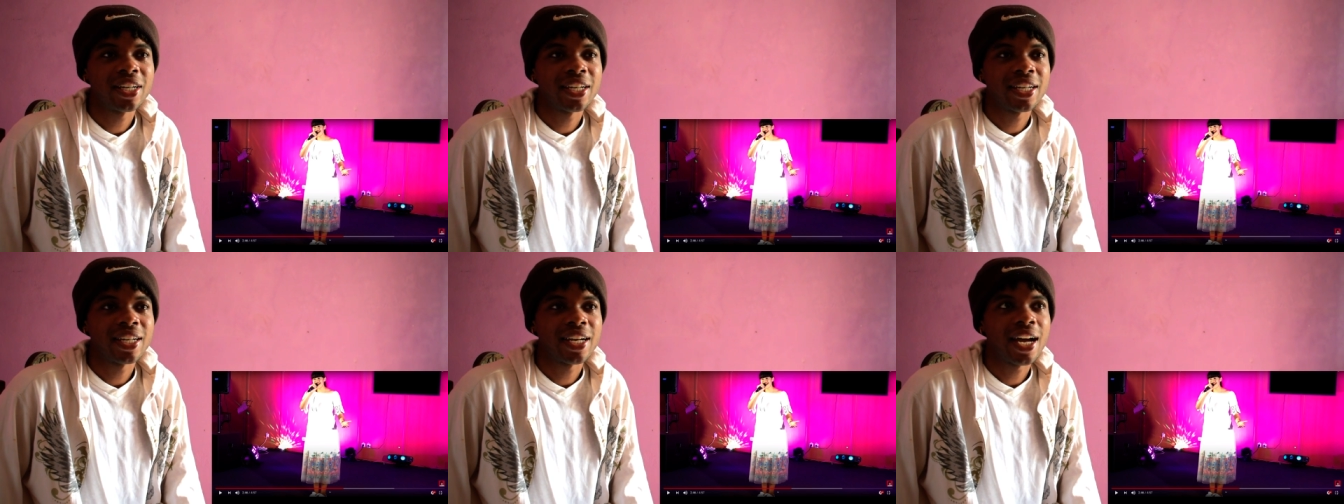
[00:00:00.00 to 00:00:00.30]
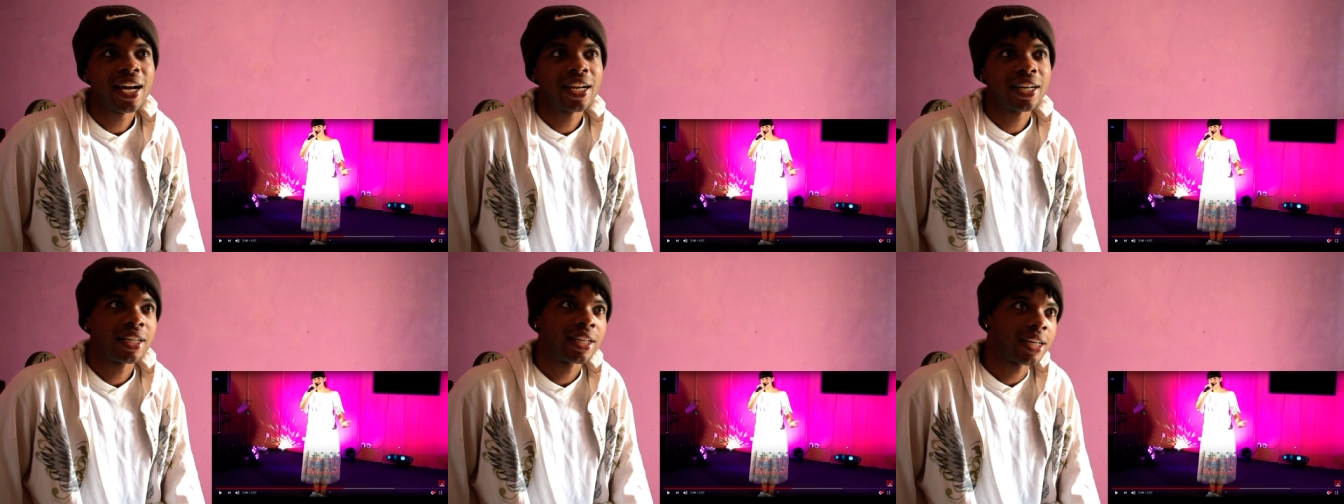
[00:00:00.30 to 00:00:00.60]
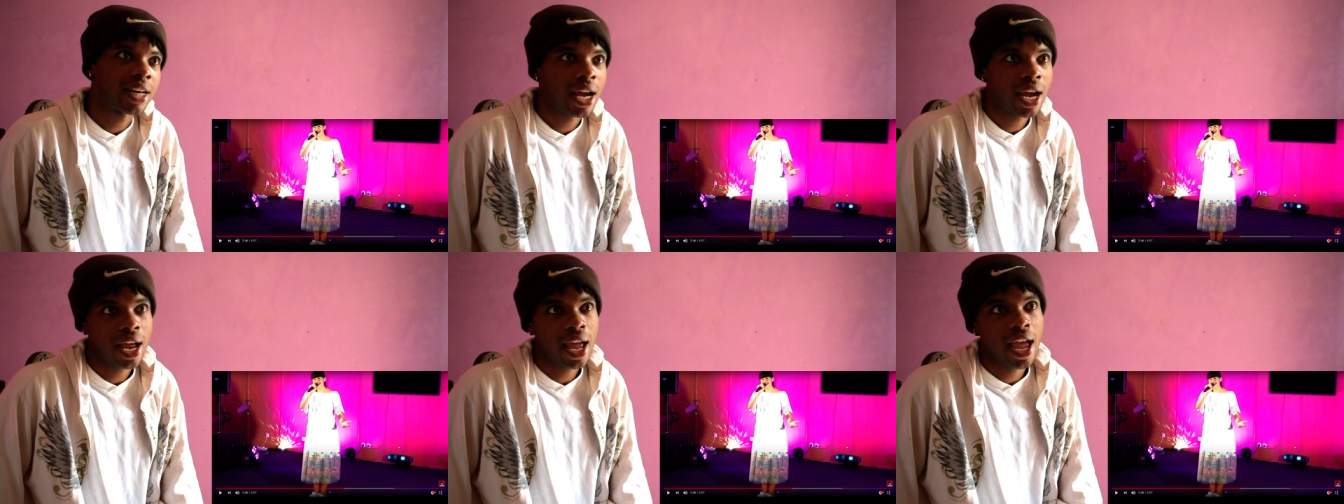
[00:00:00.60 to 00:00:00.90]
Not
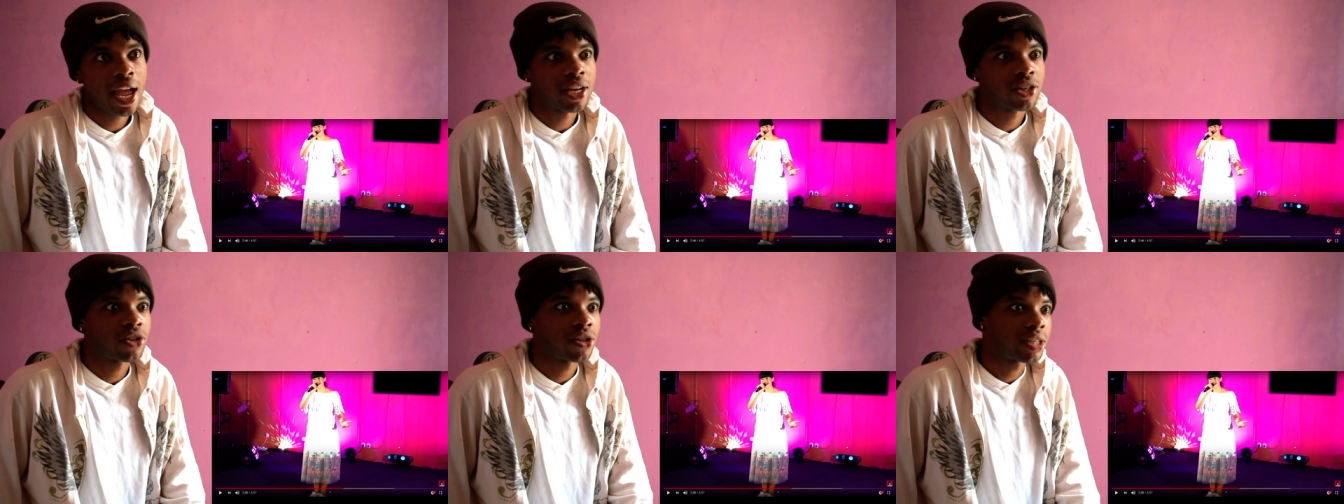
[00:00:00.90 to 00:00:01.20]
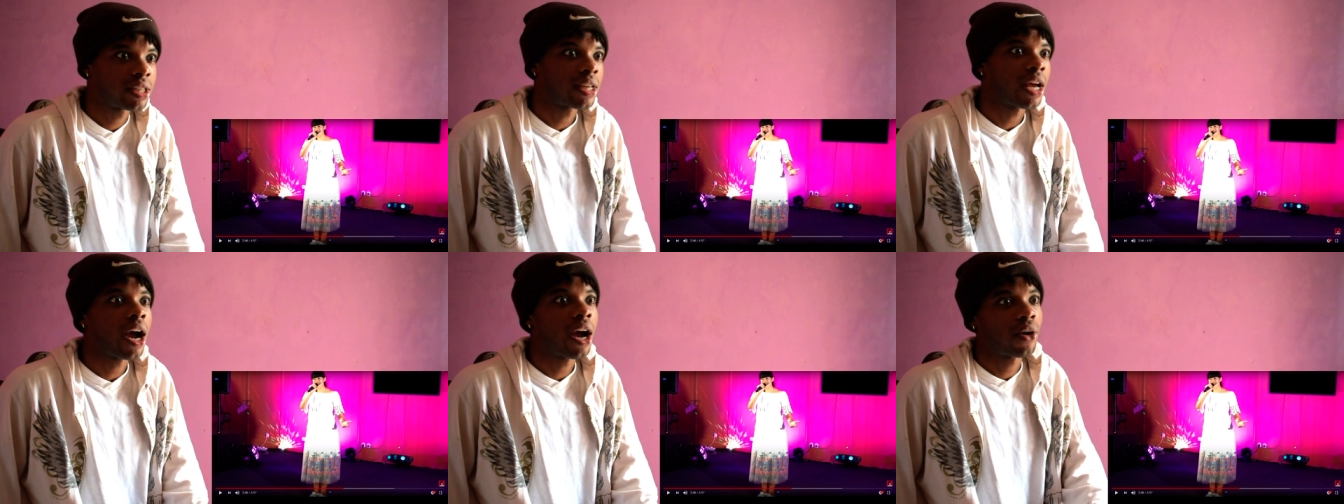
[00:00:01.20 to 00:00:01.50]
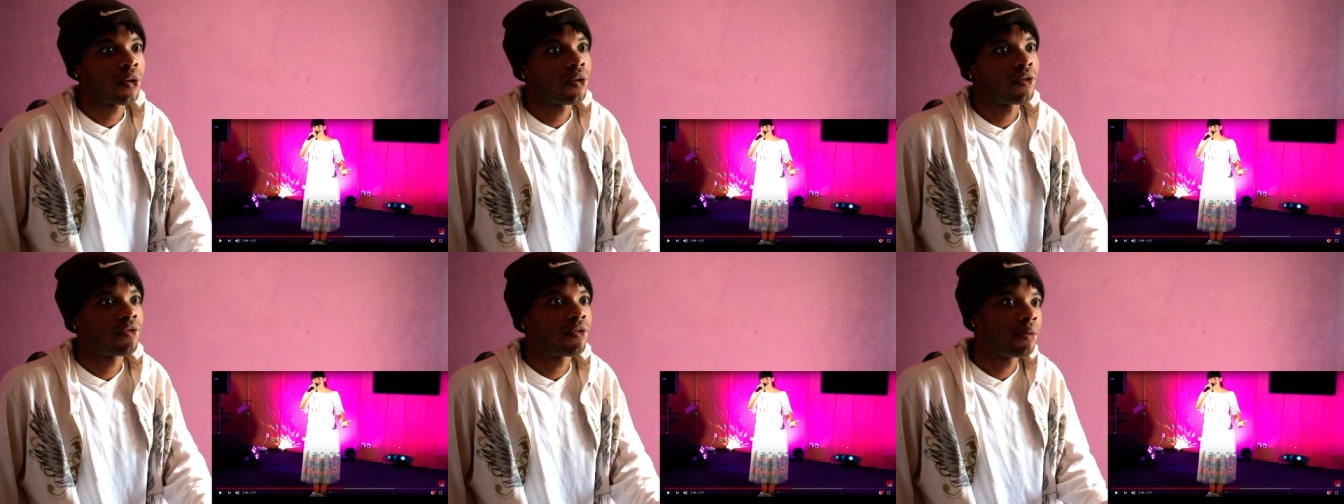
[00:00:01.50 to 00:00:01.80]
actually
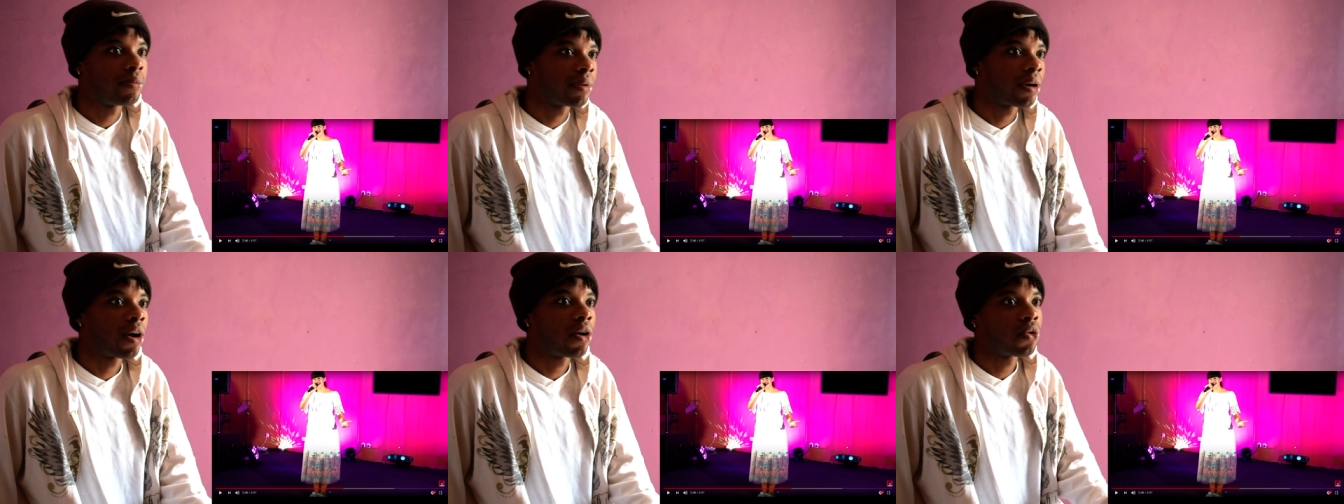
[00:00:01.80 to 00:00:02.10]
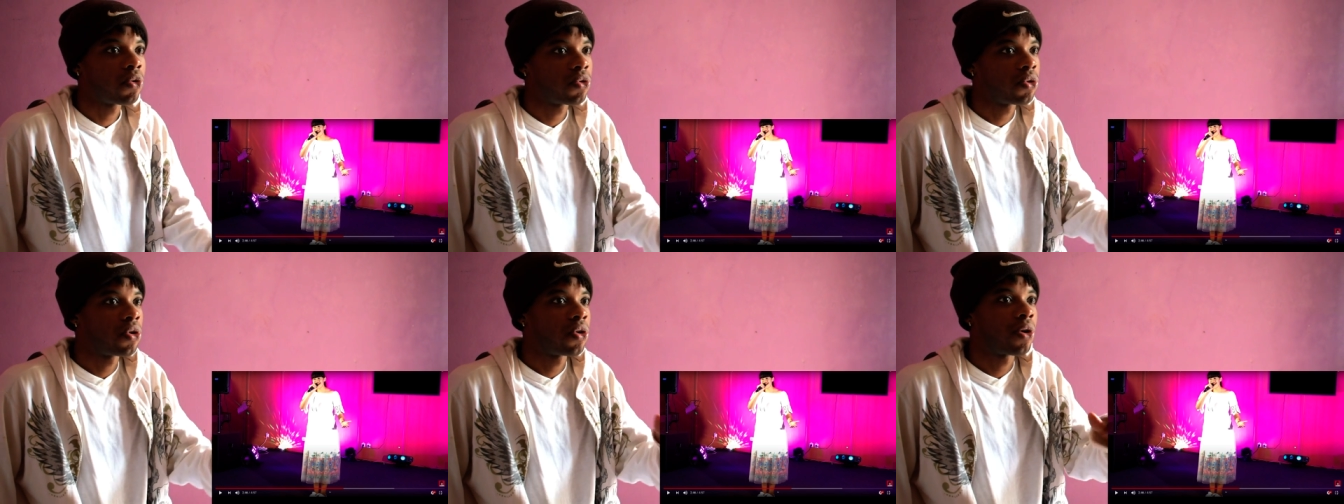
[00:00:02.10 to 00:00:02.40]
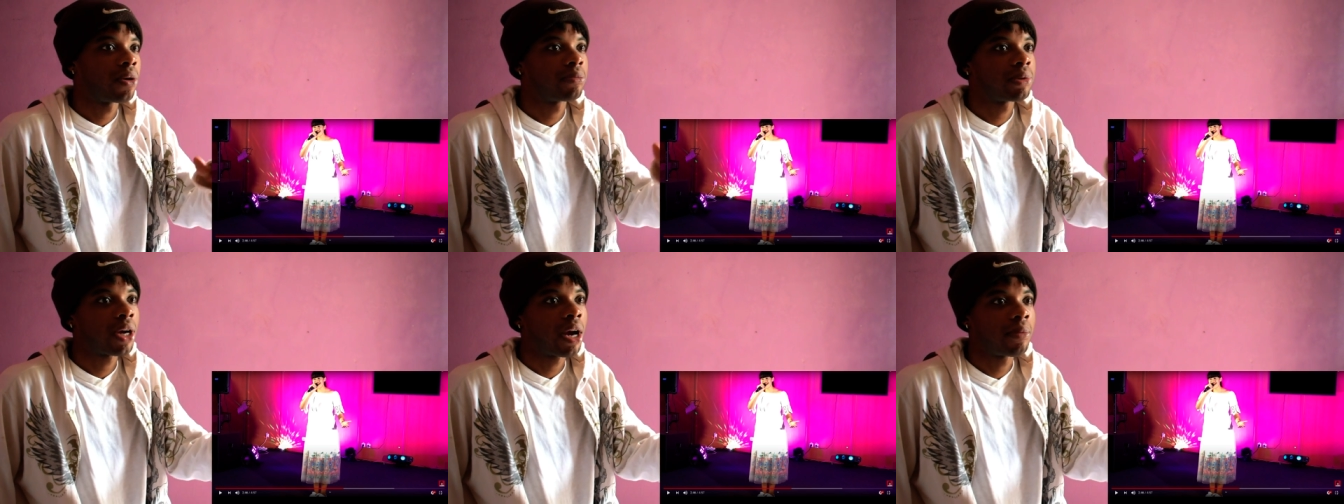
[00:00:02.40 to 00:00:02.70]
sakura from Naruto.
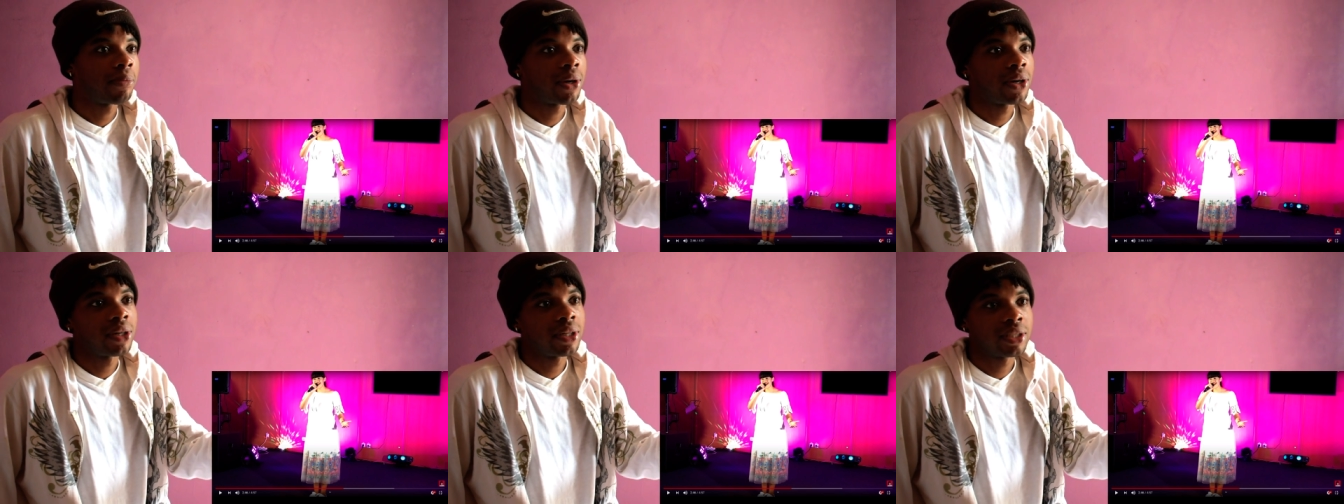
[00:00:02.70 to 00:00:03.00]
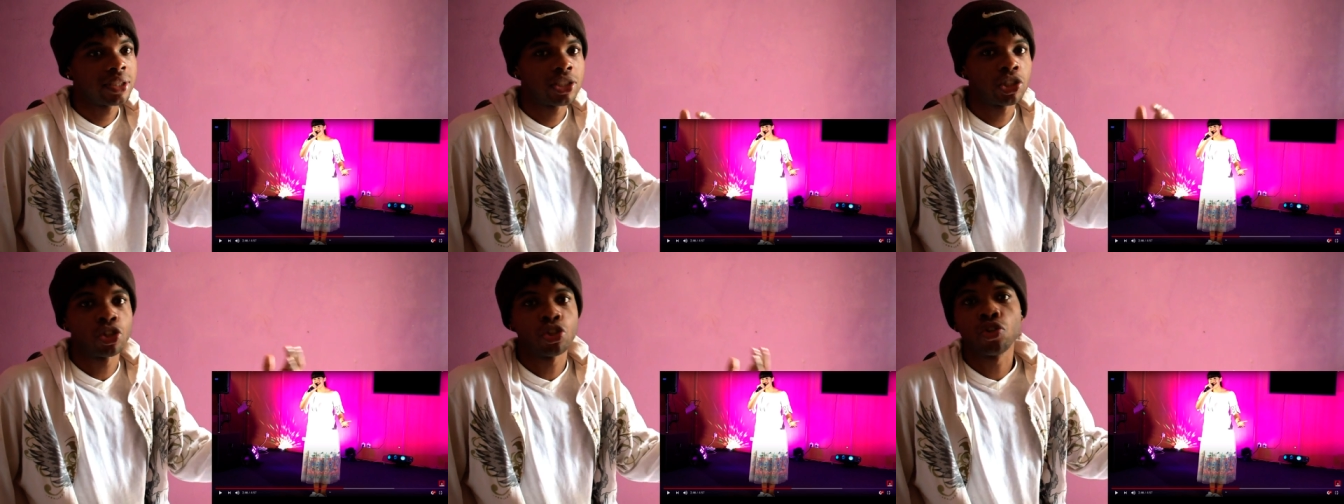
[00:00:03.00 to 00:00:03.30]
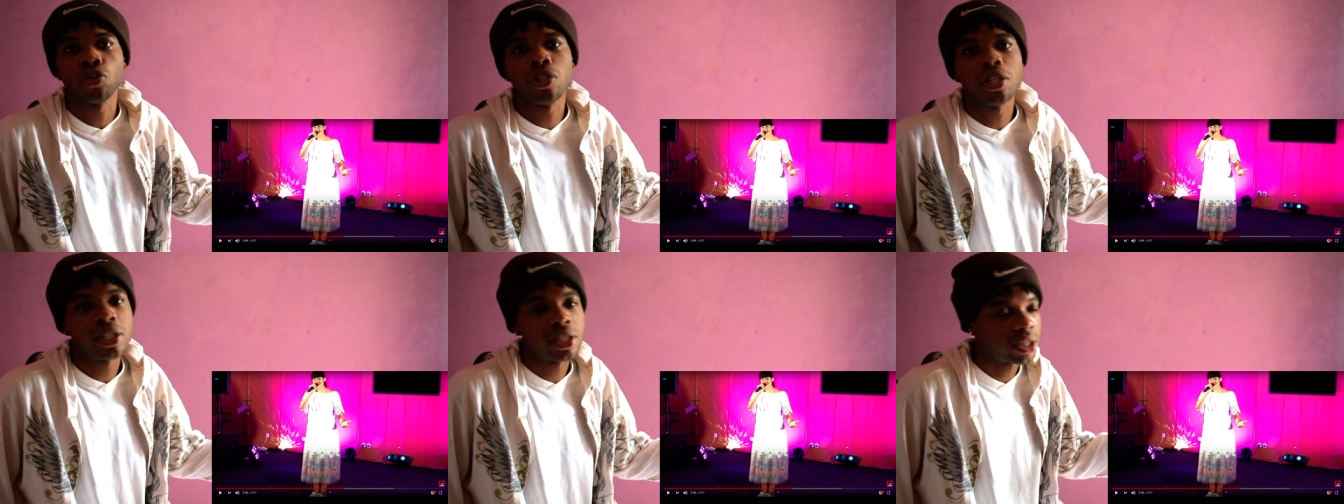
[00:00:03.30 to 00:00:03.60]
I'm talking about
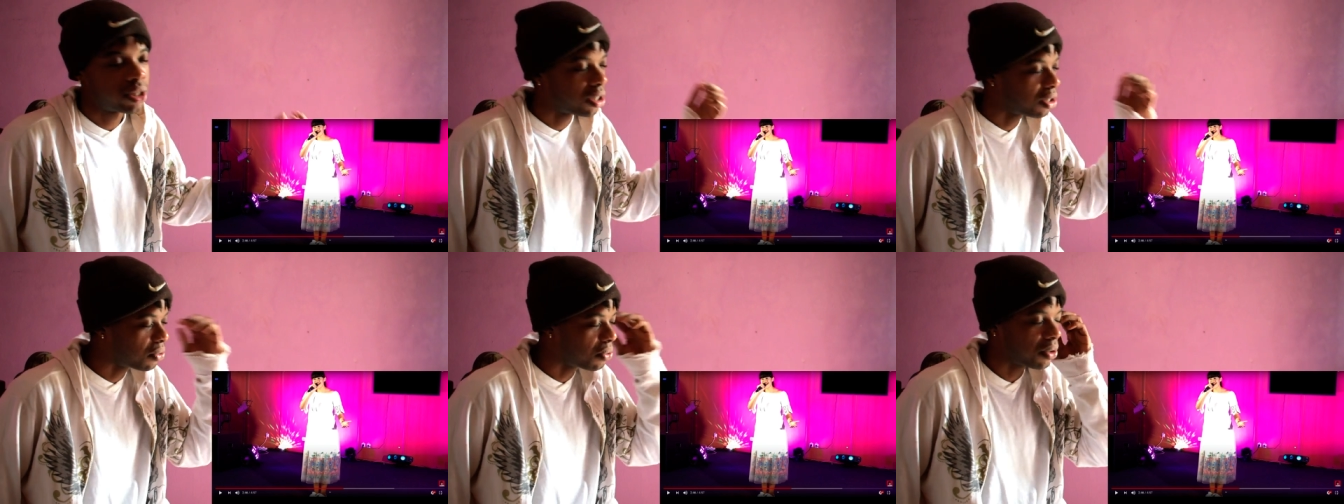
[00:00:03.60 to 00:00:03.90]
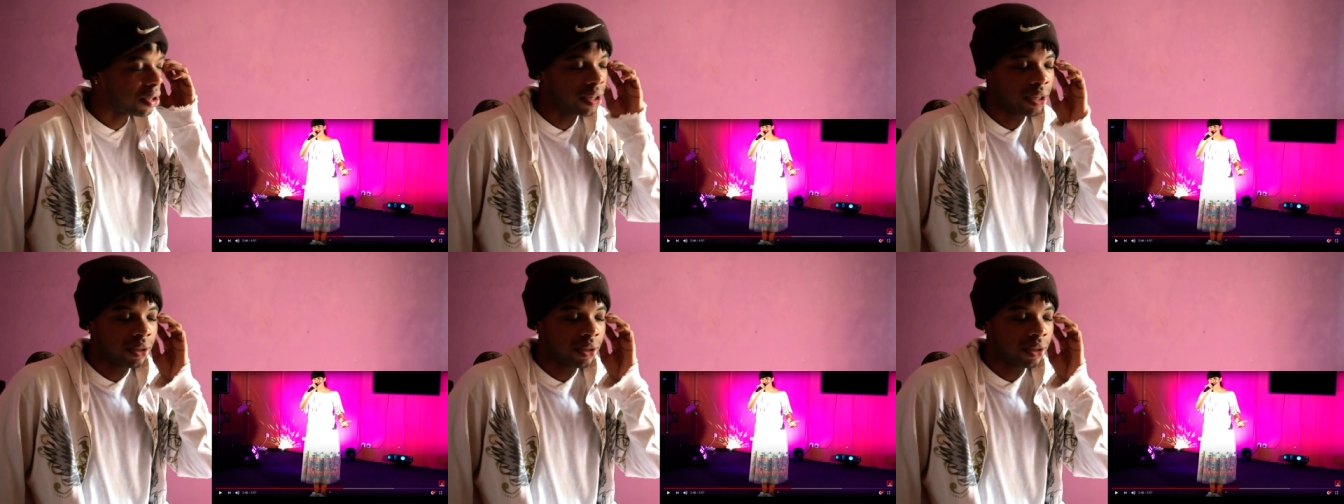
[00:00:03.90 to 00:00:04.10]
trees or